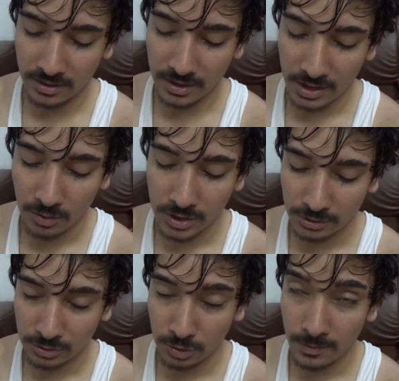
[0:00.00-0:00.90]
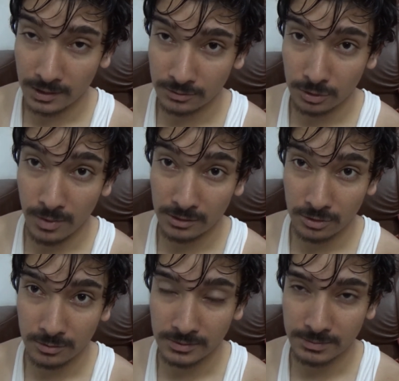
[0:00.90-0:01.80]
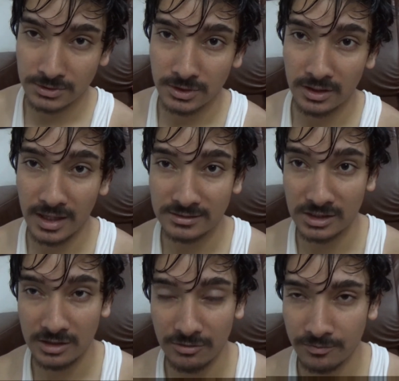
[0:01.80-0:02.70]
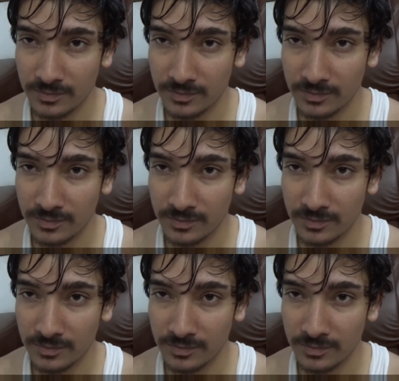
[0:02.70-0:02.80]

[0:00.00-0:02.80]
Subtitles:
According to Dor Bahadur Pista, he has divided